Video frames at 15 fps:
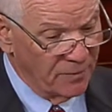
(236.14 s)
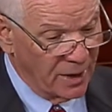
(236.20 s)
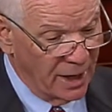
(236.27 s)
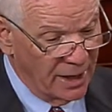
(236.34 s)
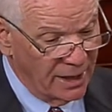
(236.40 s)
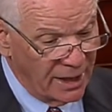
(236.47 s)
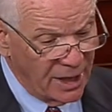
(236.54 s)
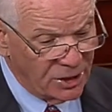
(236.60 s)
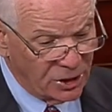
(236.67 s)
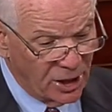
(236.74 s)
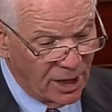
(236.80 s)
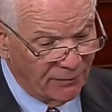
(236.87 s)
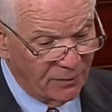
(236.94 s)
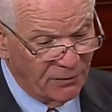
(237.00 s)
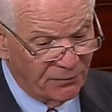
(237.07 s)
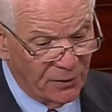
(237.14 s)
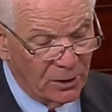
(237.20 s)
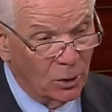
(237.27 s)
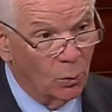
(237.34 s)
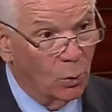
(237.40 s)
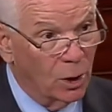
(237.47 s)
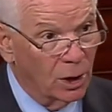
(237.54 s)
And each and every
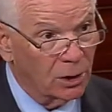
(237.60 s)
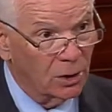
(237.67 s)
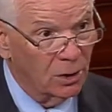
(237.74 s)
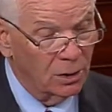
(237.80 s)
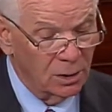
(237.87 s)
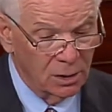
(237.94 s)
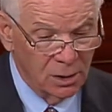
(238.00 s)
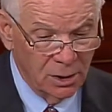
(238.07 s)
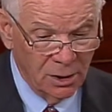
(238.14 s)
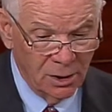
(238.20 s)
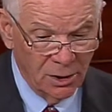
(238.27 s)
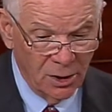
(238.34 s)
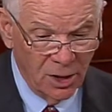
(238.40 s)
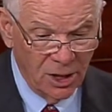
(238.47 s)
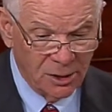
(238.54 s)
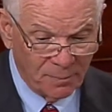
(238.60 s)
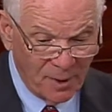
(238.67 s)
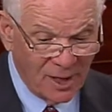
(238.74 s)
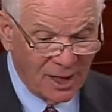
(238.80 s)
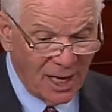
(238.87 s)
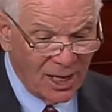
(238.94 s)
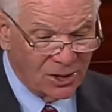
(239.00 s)
federal worker is
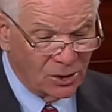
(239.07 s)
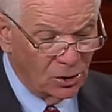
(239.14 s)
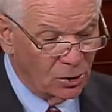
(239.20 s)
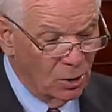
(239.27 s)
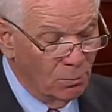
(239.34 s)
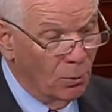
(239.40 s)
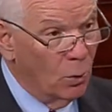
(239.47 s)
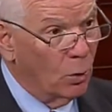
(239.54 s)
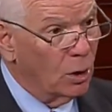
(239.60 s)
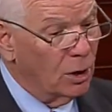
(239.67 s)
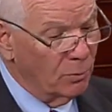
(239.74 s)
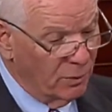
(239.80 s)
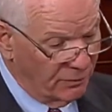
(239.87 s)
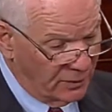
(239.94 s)
being asked to do more with